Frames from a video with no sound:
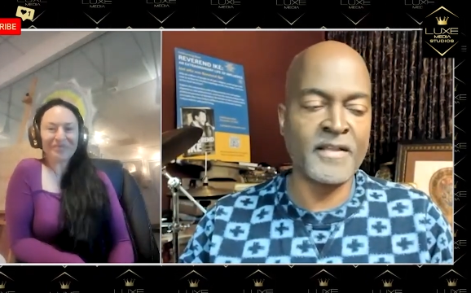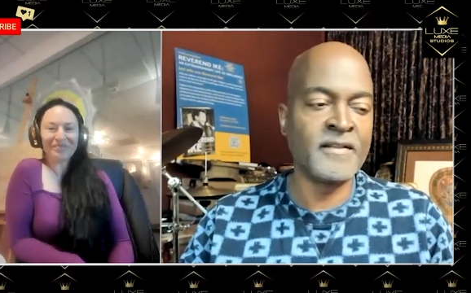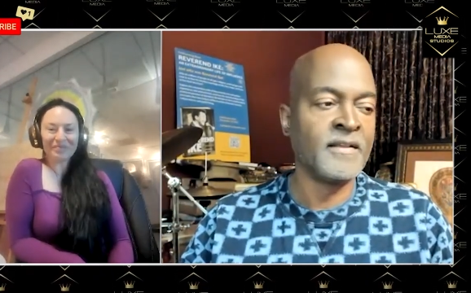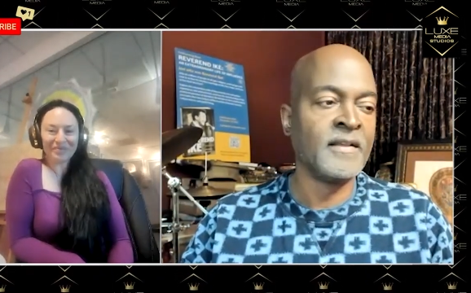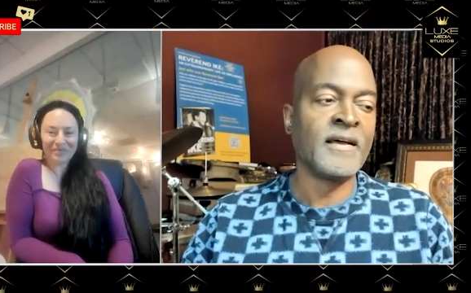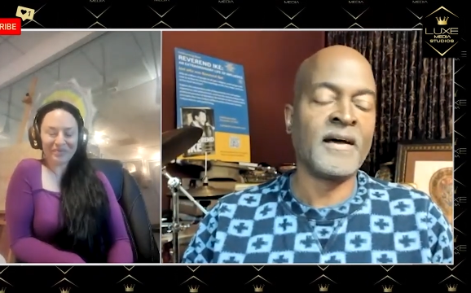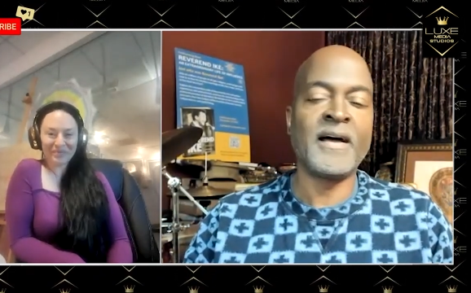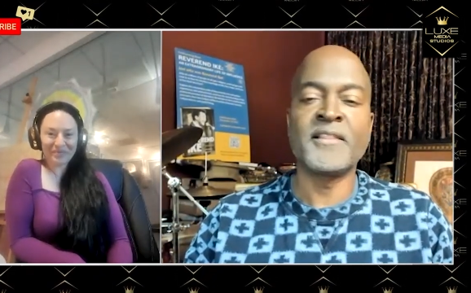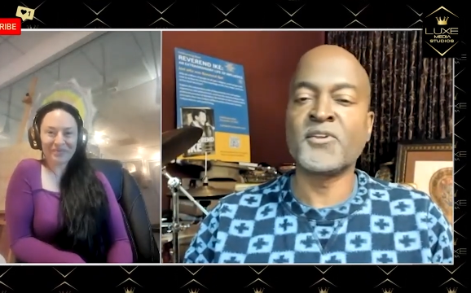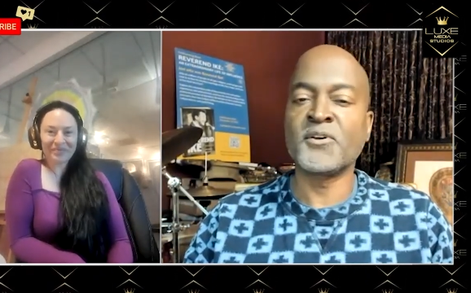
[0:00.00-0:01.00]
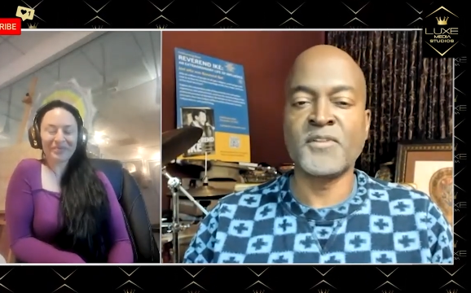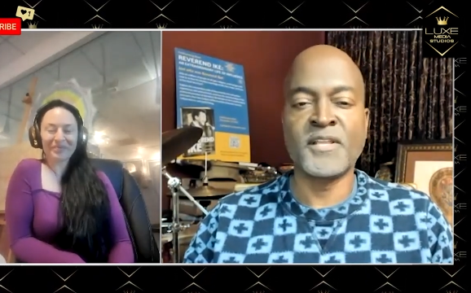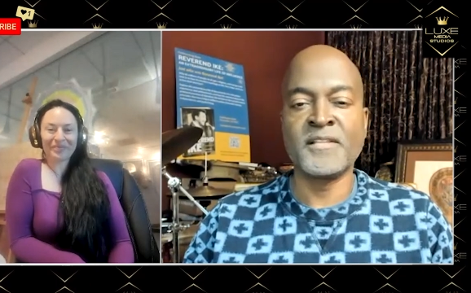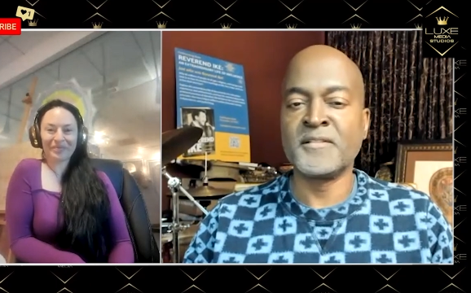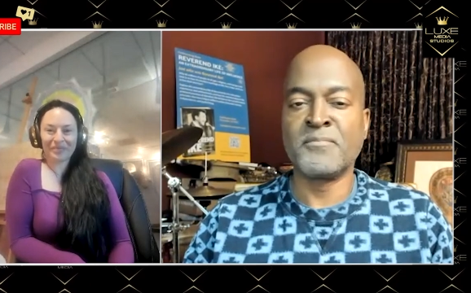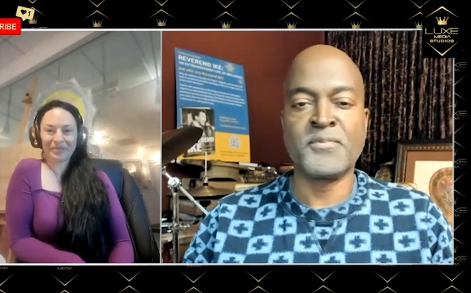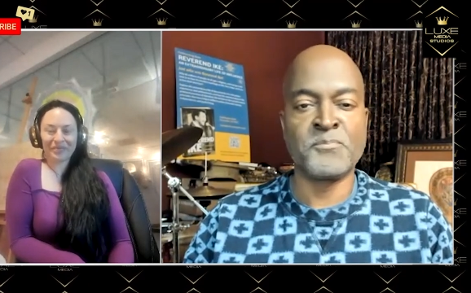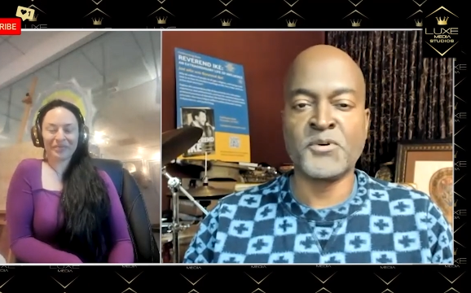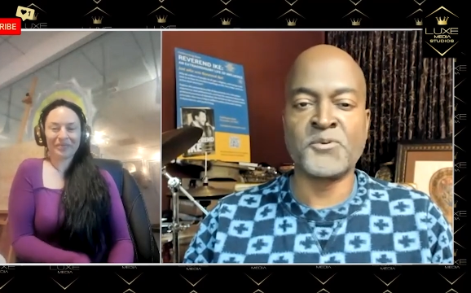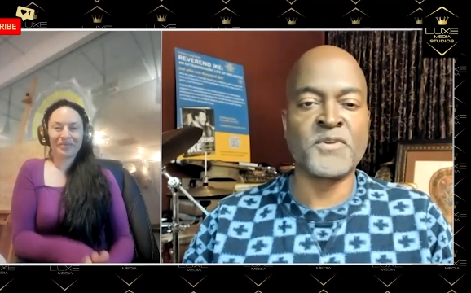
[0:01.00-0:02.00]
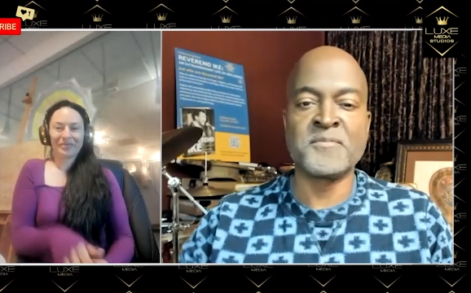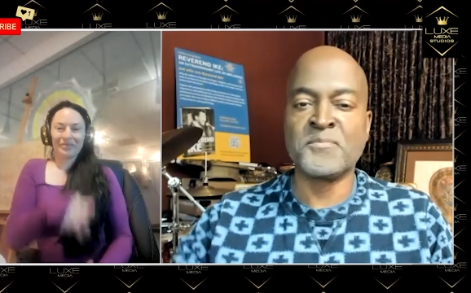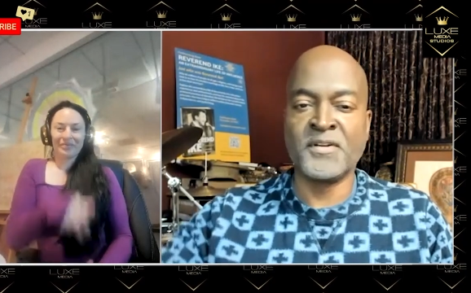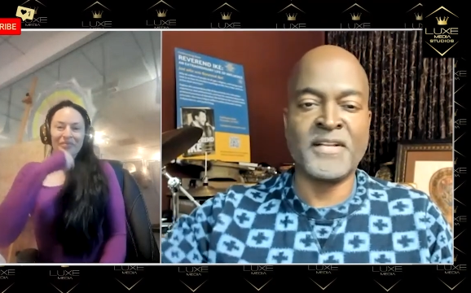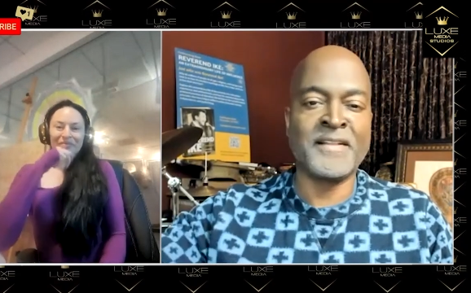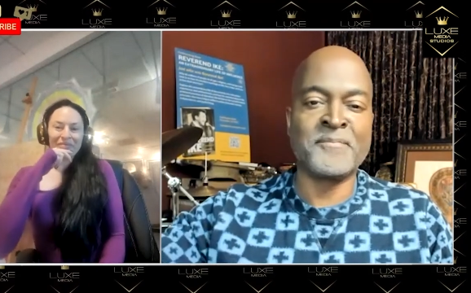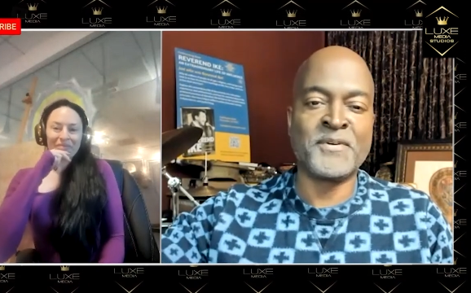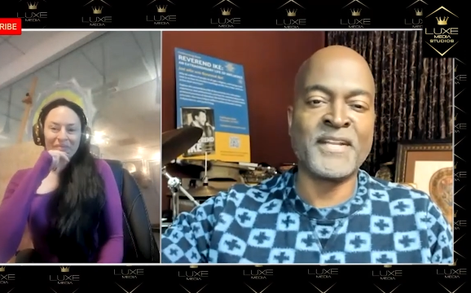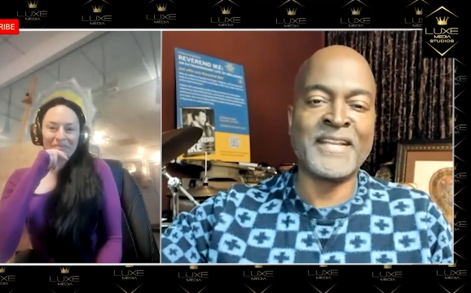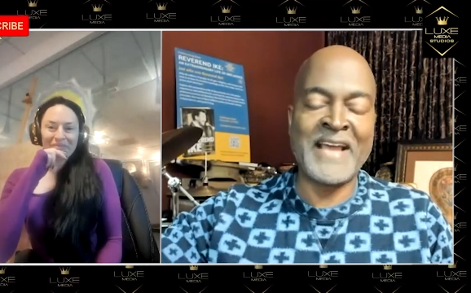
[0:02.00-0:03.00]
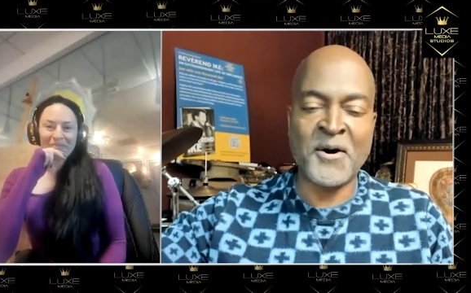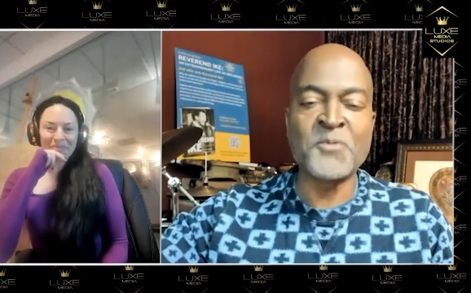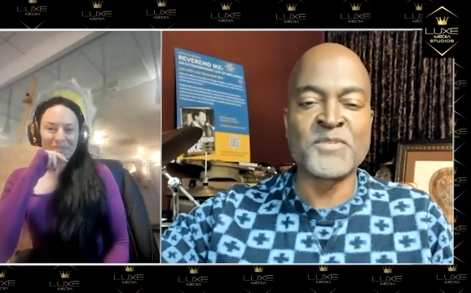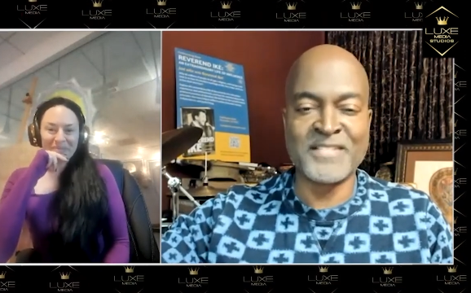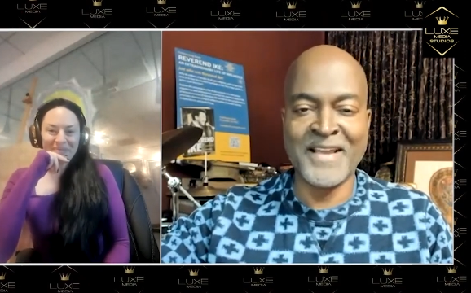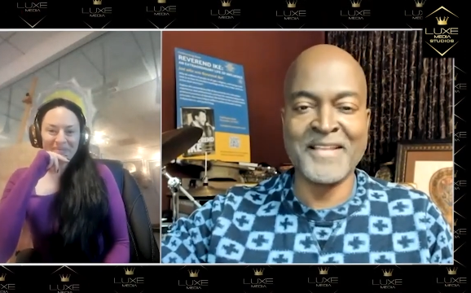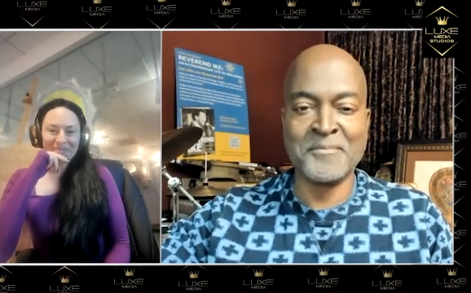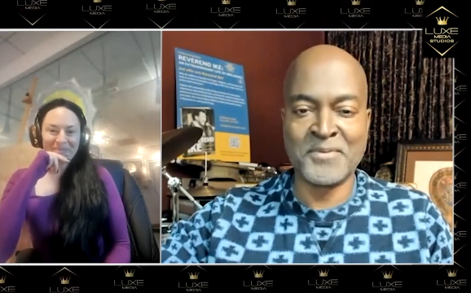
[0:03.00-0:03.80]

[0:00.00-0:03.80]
Speaker 1: Mm. i thought getting the book, written, putting it, putting it out was 90%